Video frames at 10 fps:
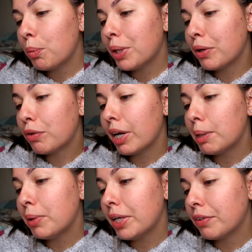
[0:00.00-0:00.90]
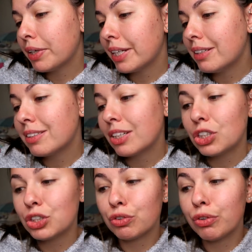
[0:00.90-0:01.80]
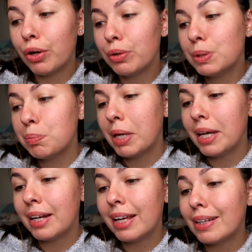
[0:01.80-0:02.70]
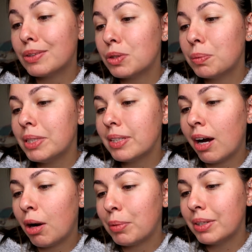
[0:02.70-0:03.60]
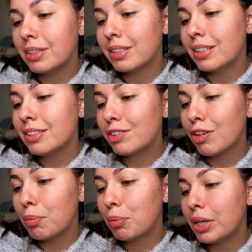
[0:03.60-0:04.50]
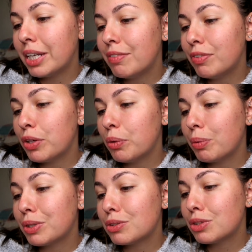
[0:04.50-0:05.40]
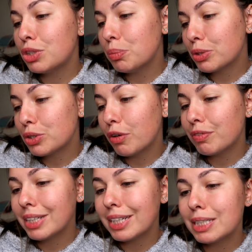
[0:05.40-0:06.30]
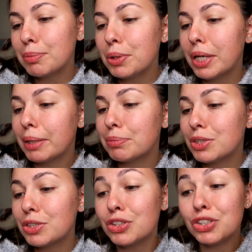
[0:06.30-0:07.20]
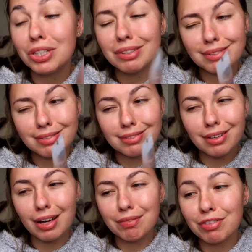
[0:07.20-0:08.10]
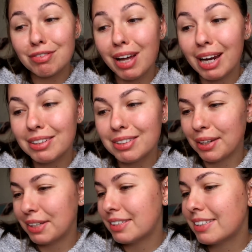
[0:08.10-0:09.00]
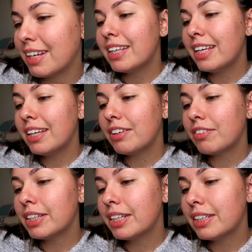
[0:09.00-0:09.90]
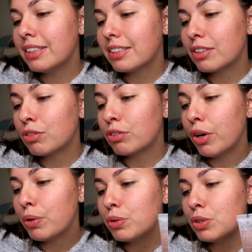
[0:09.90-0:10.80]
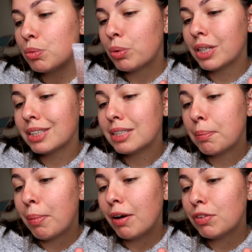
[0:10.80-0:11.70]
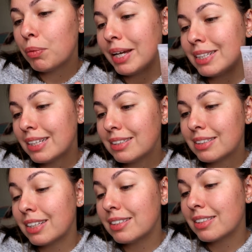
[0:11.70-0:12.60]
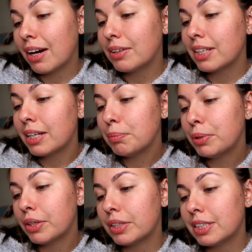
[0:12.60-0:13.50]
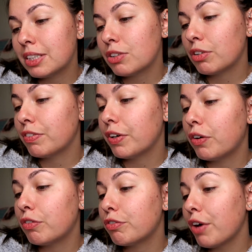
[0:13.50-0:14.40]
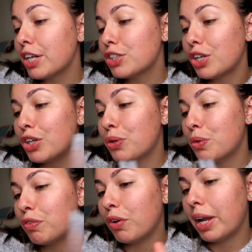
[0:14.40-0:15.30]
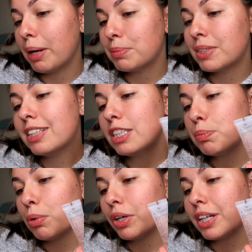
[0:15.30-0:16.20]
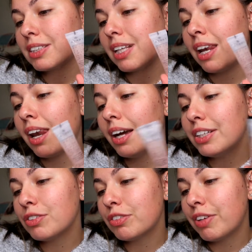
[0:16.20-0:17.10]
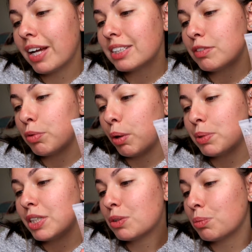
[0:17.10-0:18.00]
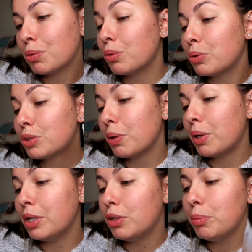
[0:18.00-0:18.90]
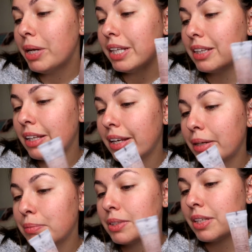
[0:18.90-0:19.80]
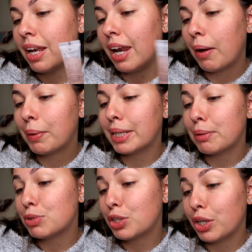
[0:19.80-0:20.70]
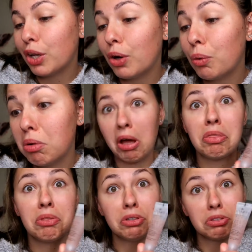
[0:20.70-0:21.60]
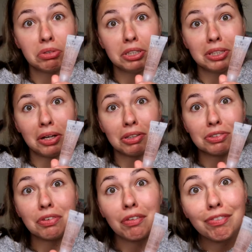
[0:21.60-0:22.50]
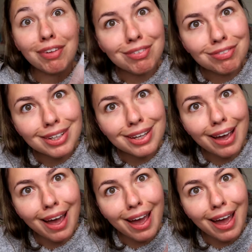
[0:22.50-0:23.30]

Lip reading: with incredible ingredients such as rose, peony, and sweet almond, this scrub will leave you with super soft, kissable lips just in time for Valentine's. Key ingredient, rose, works to buff away dead skin cells and impurities to reveal fresh, youthful lips. This product's light reflective properties will also illuminate the lips, allowing them to glow. And this retails for £58.